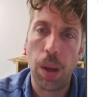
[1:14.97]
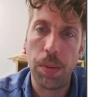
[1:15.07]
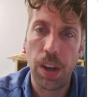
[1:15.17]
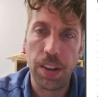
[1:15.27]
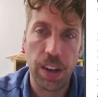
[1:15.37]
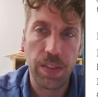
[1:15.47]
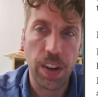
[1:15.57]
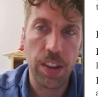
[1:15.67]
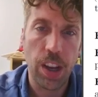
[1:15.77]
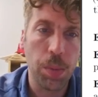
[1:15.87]

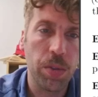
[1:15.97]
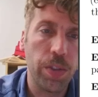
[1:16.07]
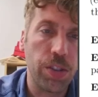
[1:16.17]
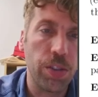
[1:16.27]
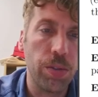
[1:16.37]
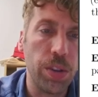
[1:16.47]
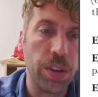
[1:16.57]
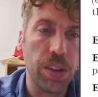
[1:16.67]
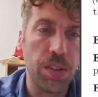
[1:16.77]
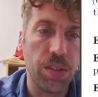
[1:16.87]
identify the observational
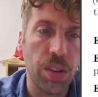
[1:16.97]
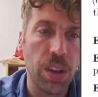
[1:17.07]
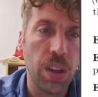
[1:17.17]
units.